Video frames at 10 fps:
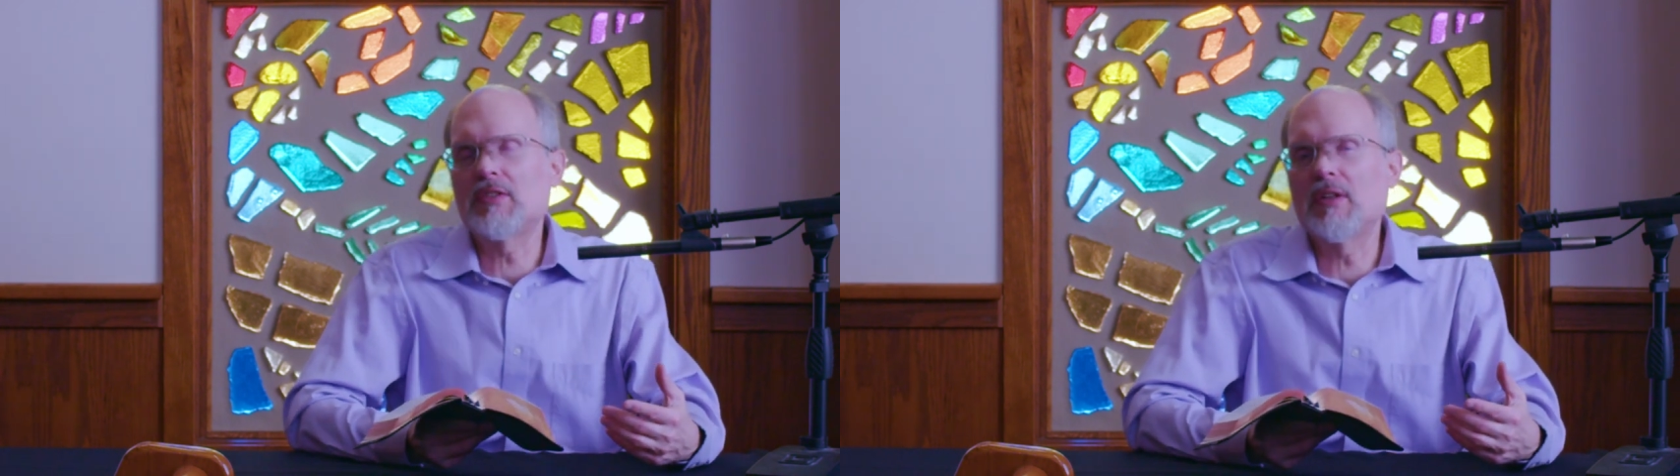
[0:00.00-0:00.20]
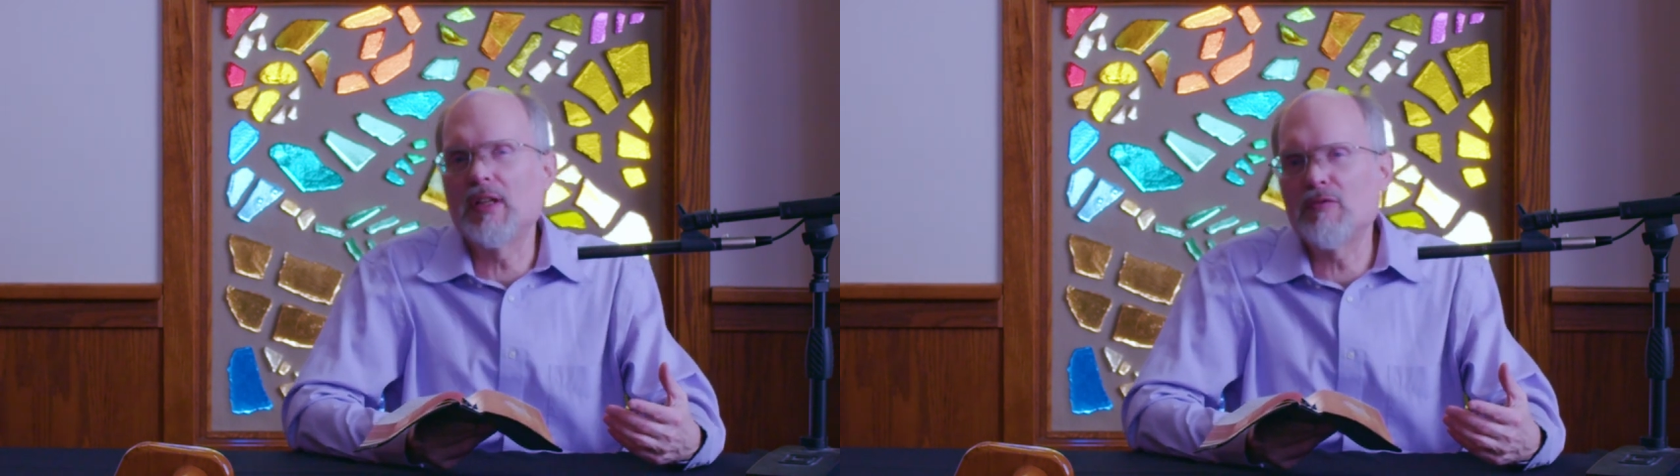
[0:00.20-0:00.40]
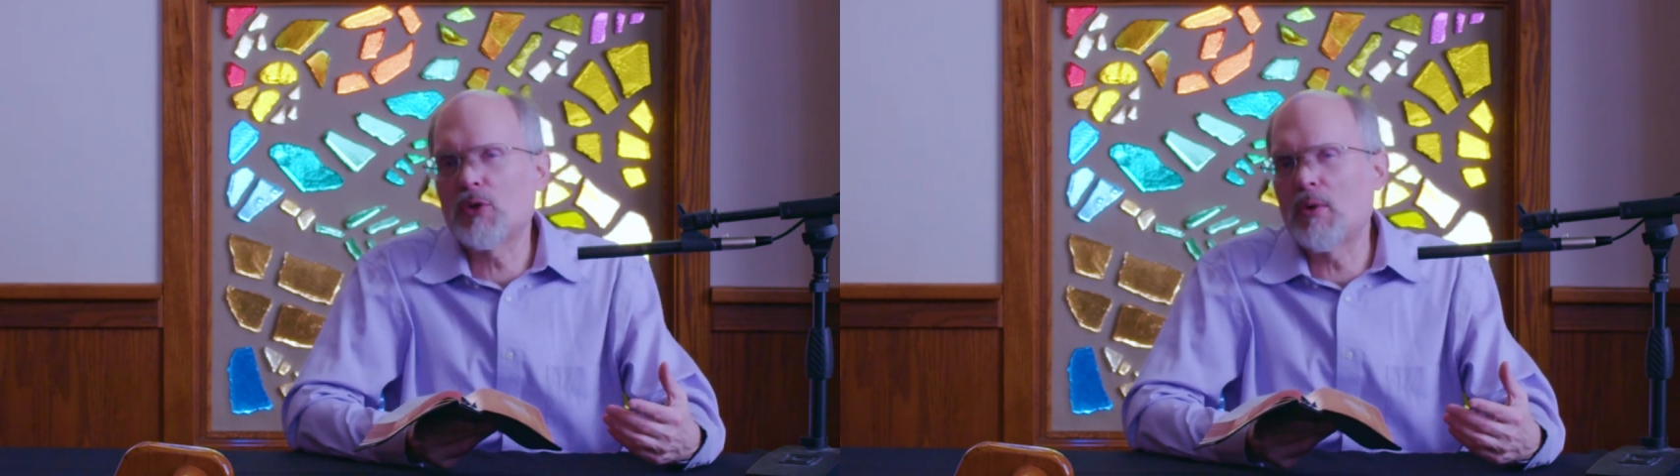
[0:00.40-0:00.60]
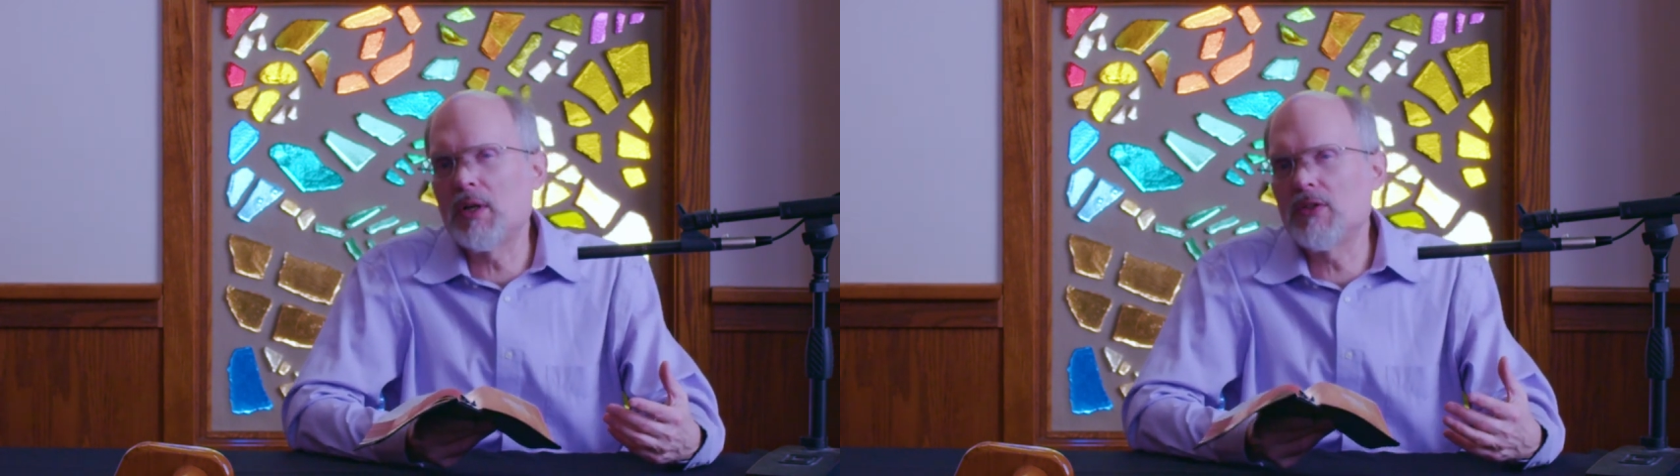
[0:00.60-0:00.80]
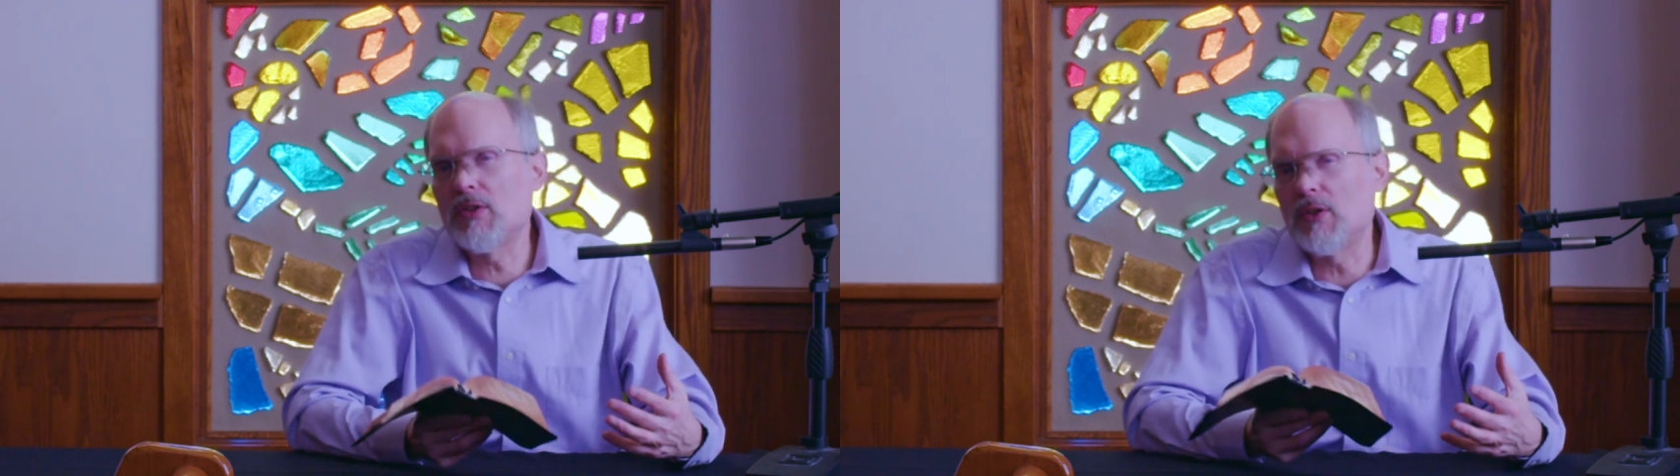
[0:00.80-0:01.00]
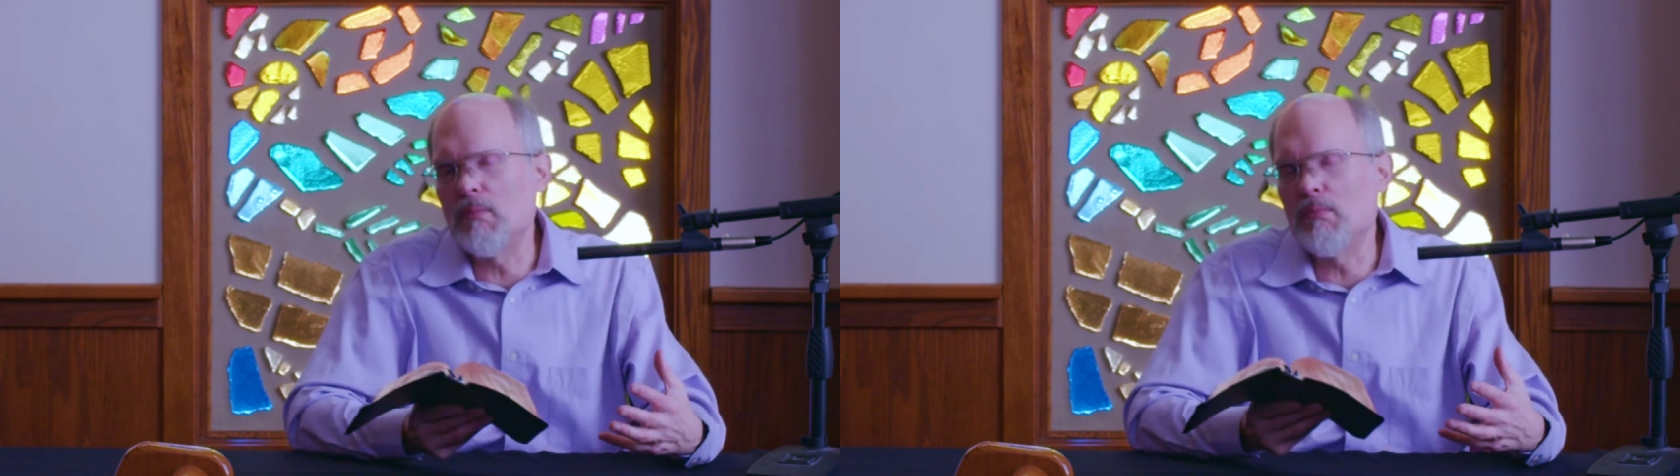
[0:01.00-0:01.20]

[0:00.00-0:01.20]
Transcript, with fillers: to live according to the